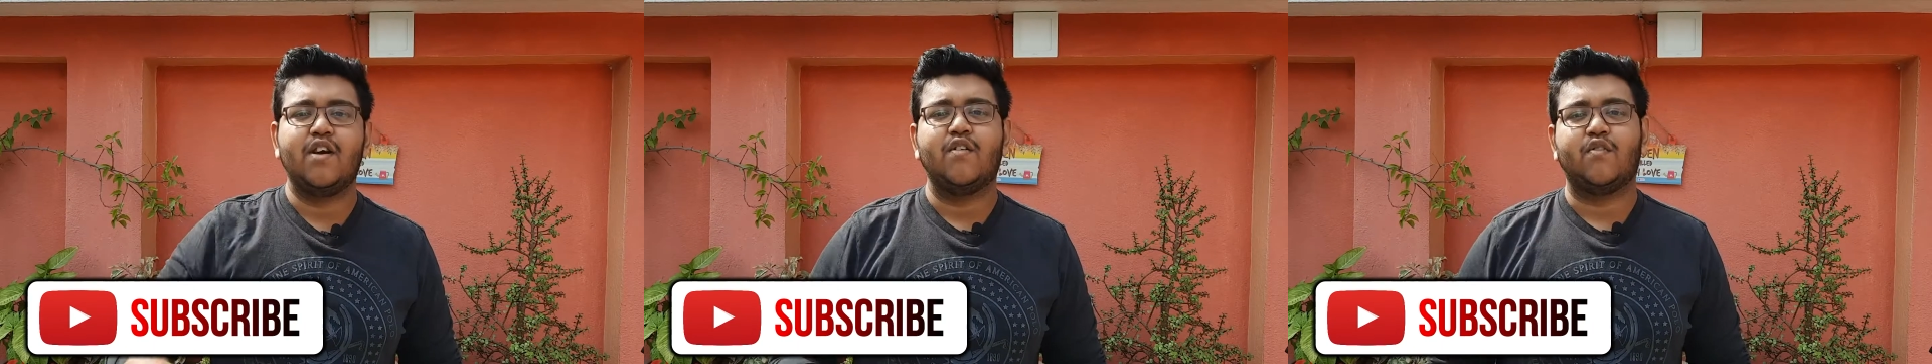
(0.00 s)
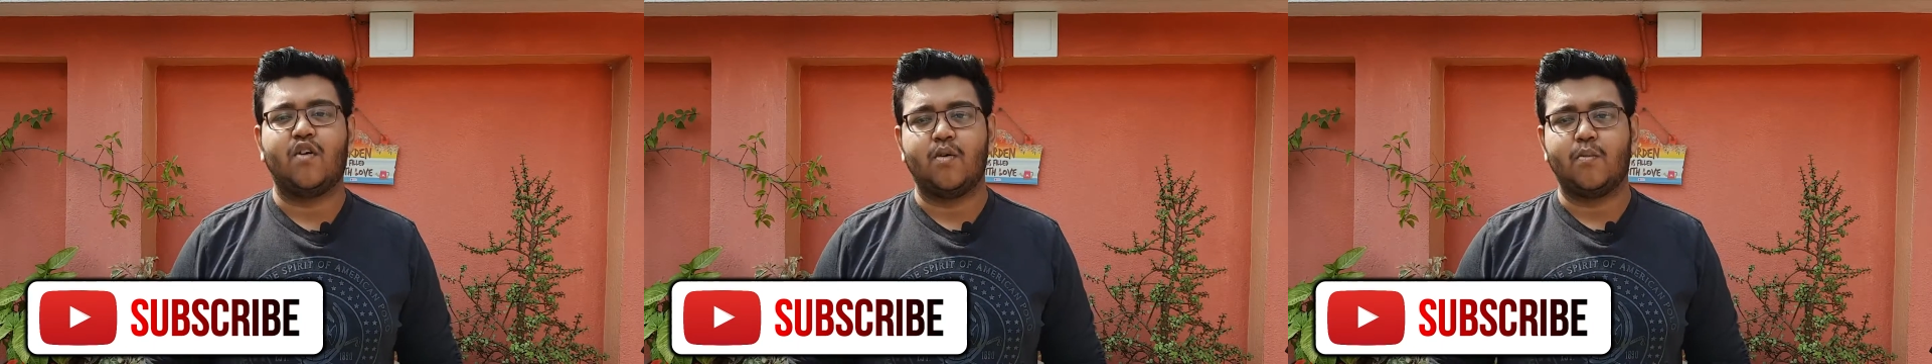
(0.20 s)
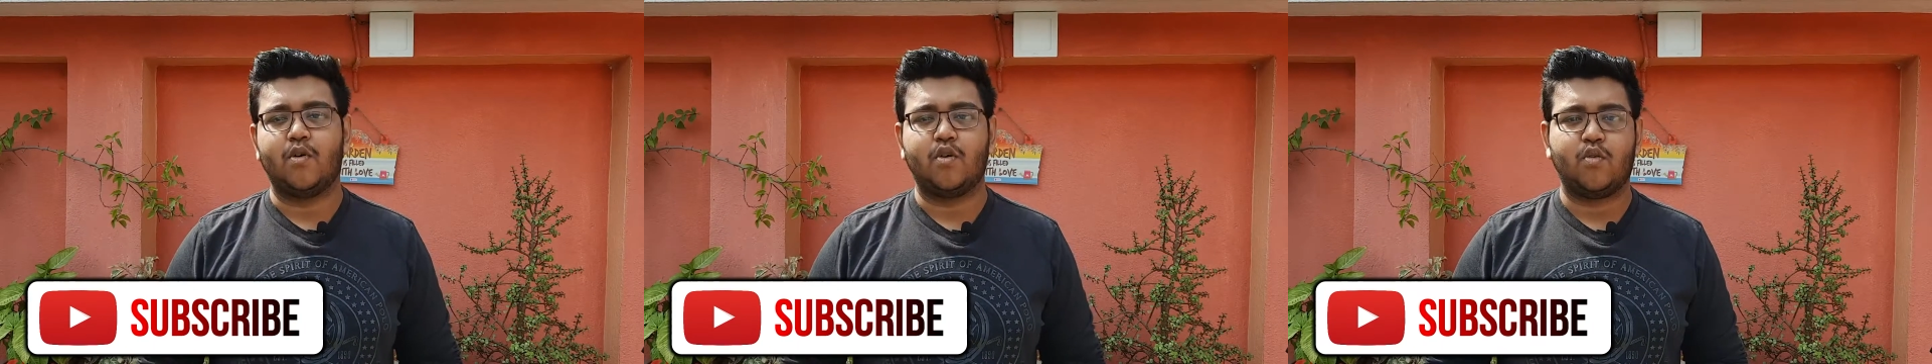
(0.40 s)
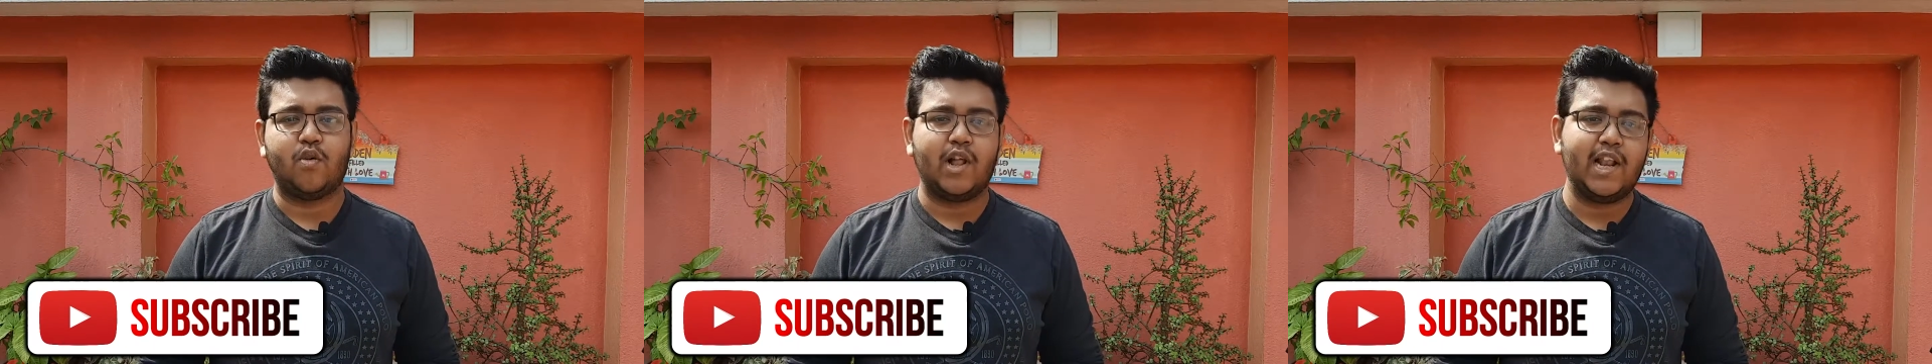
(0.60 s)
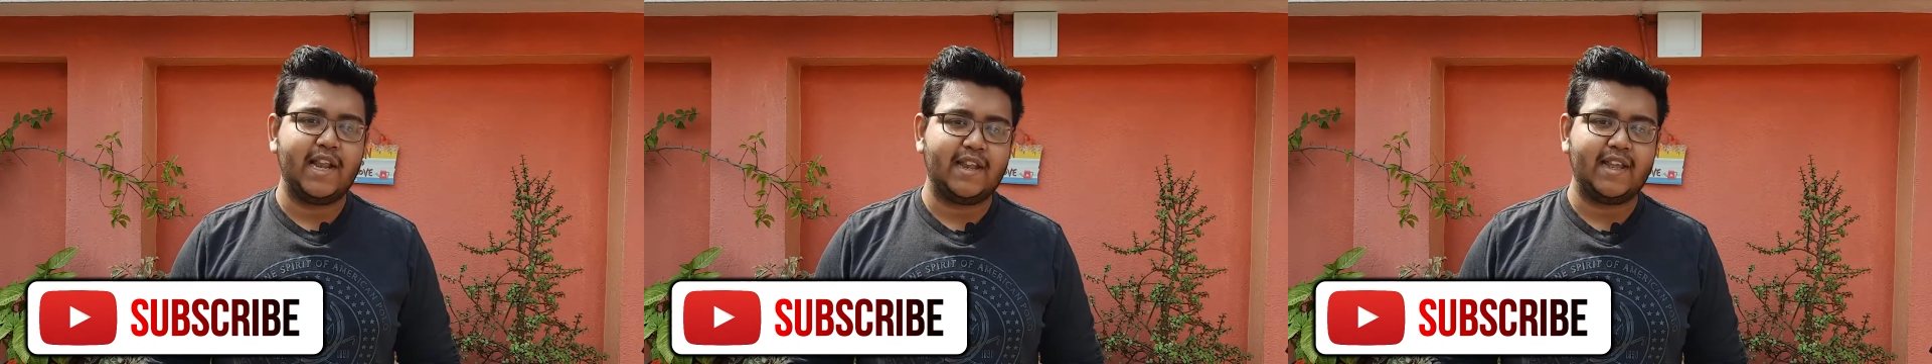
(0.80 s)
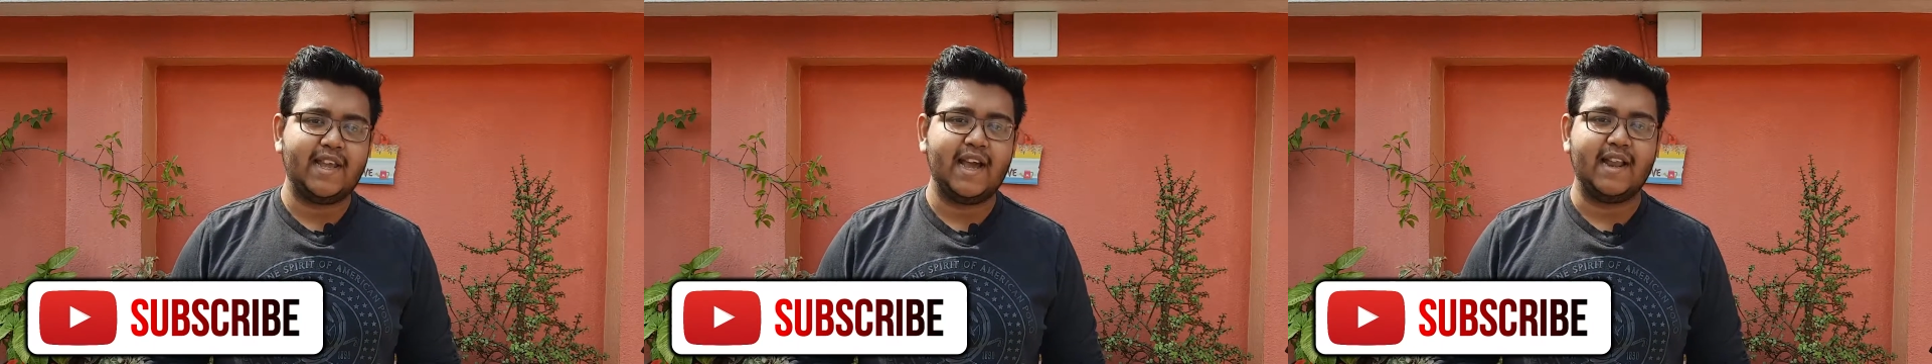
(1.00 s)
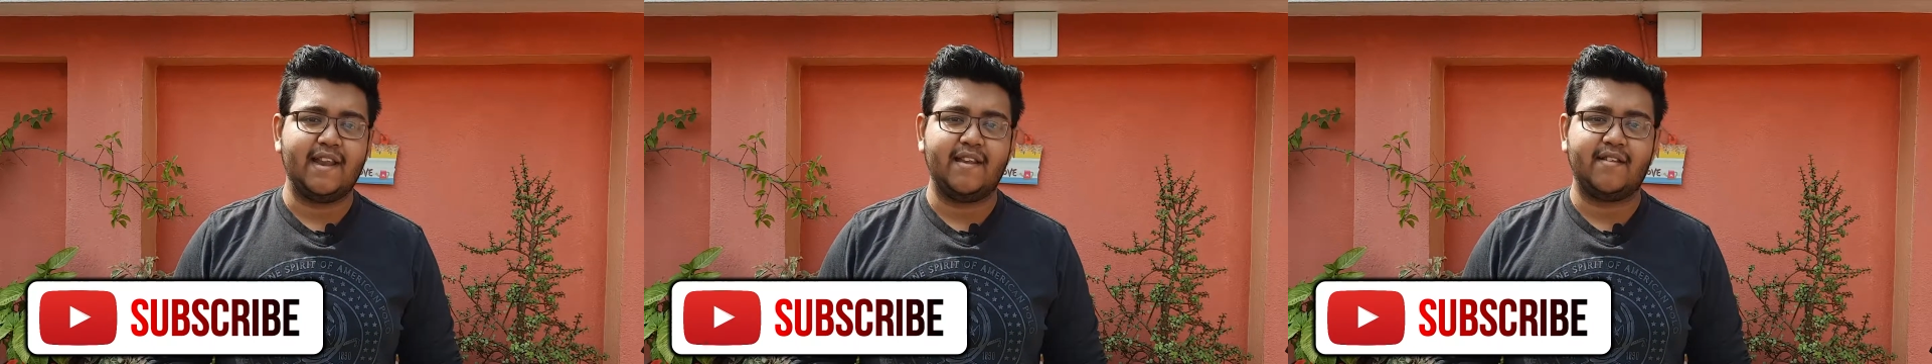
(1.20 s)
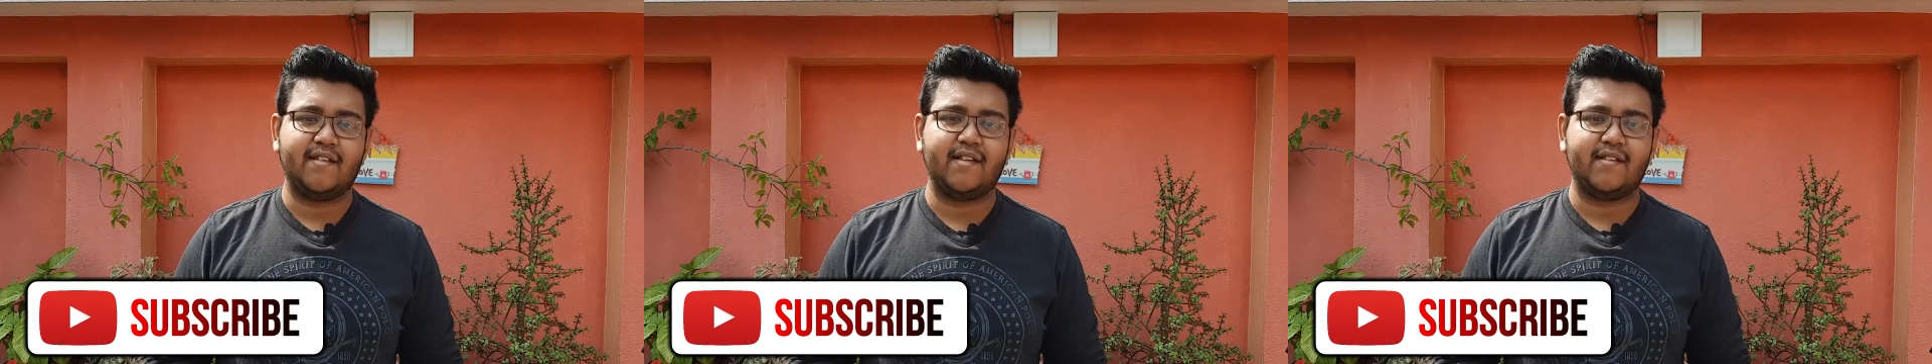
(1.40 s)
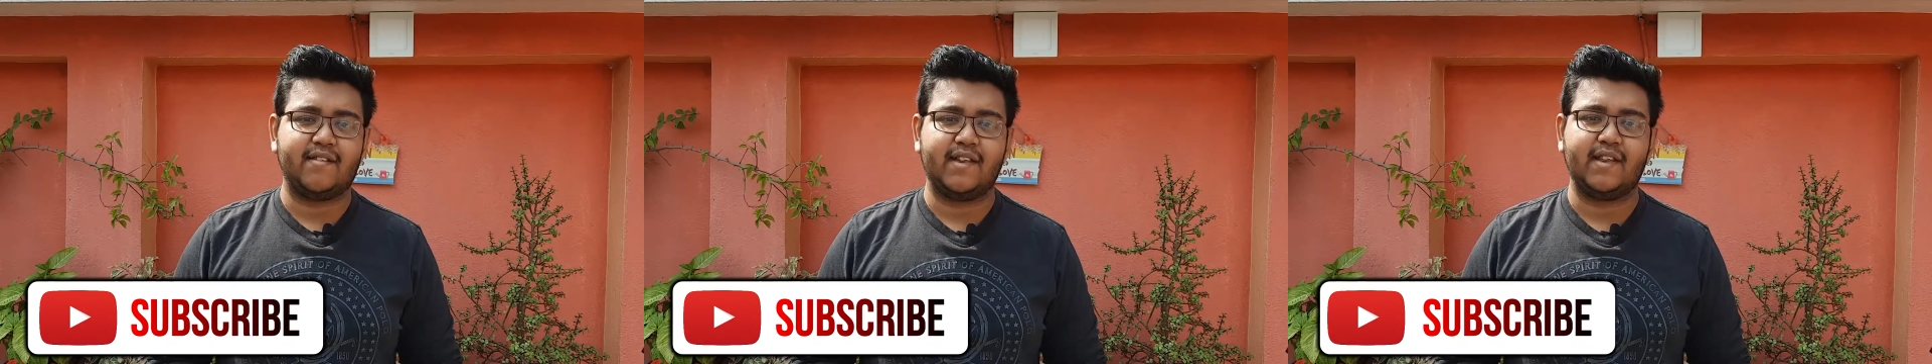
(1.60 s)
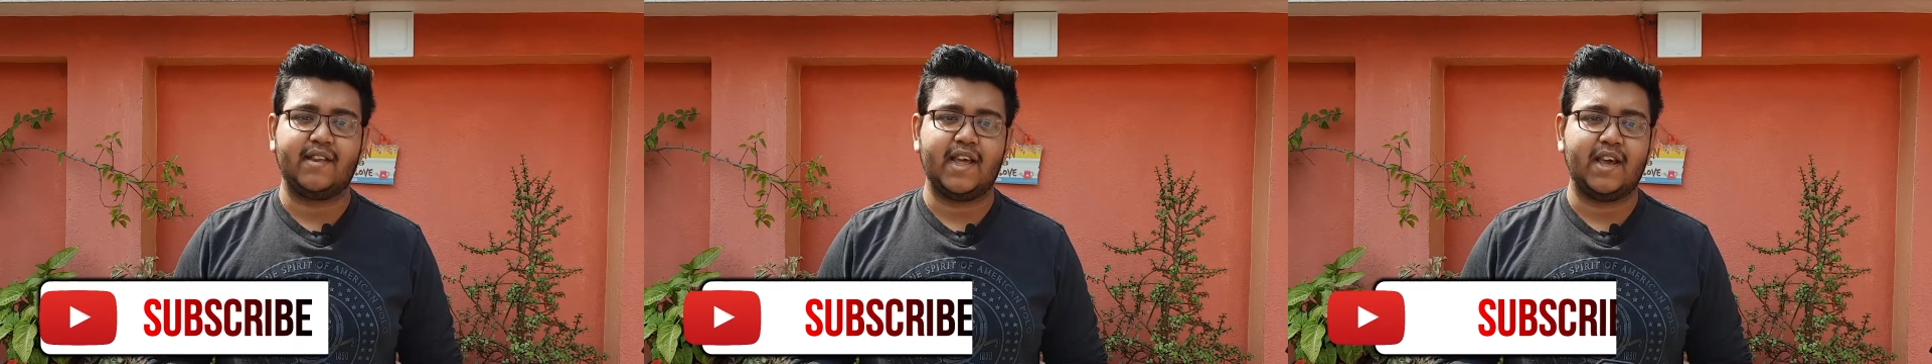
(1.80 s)
for more quality and
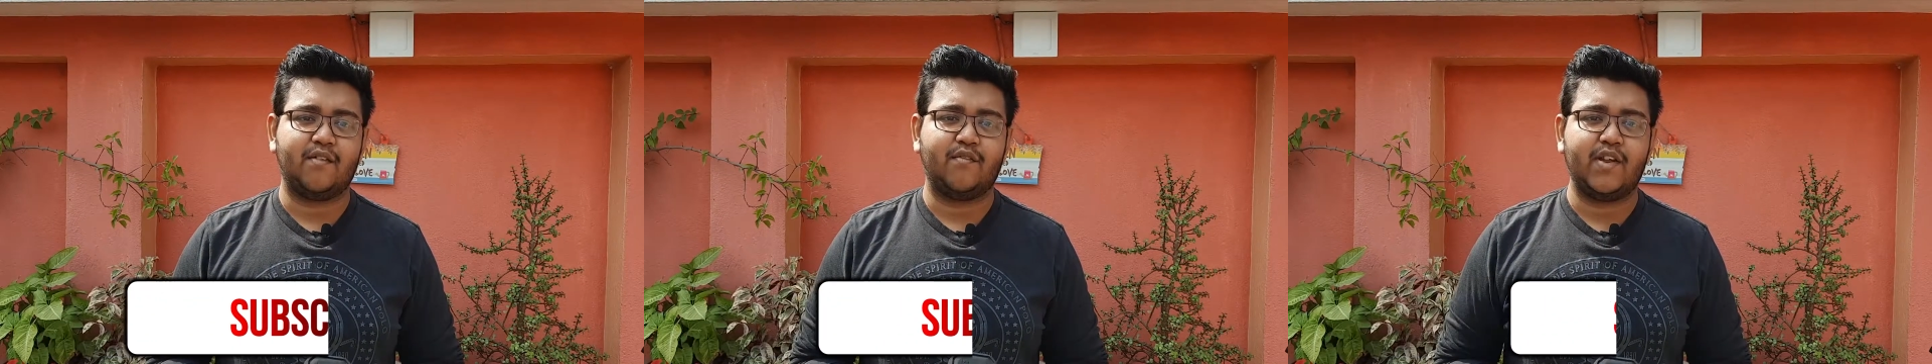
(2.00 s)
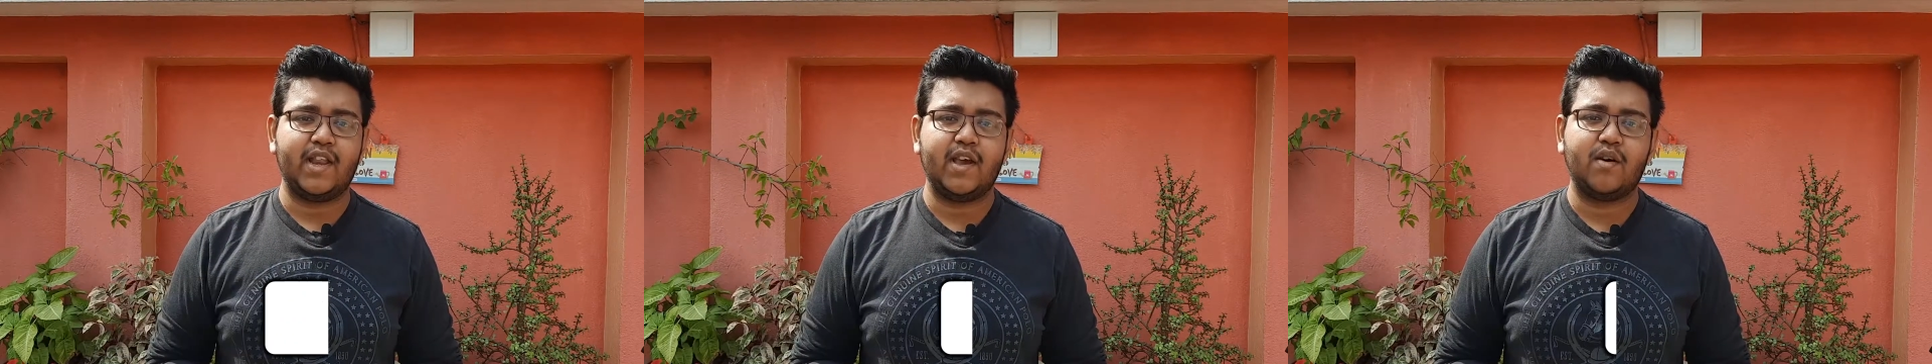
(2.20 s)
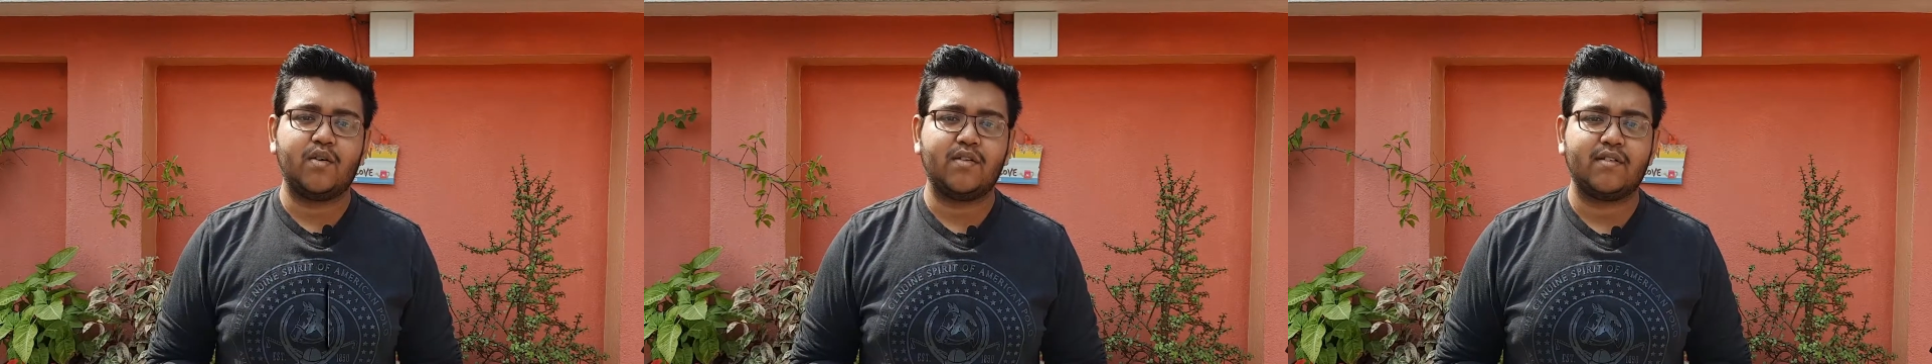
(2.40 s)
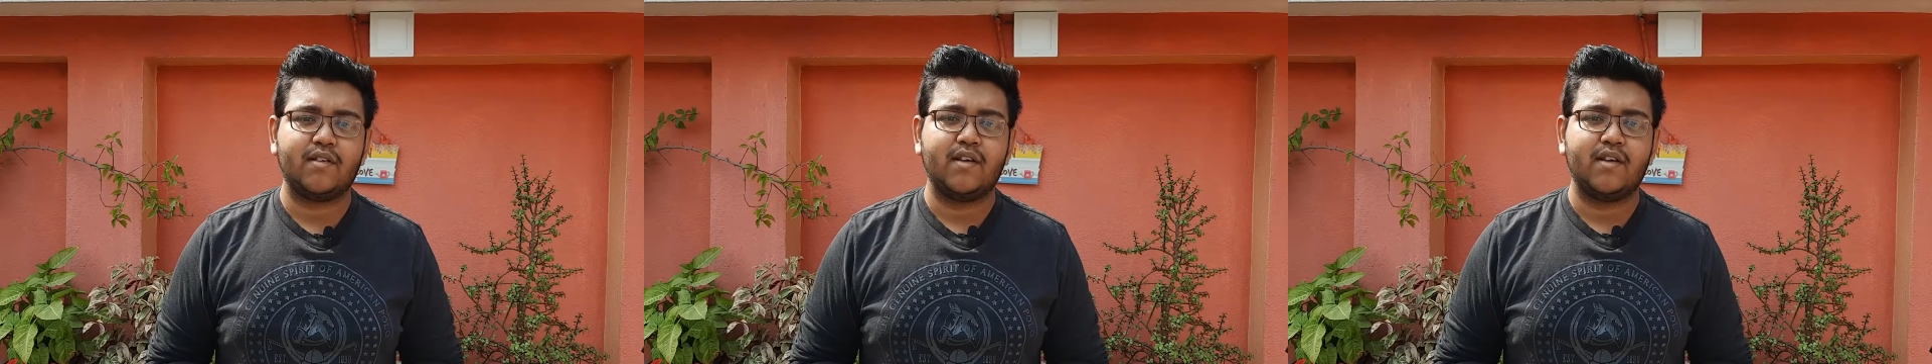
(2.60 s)
interesting tech videos,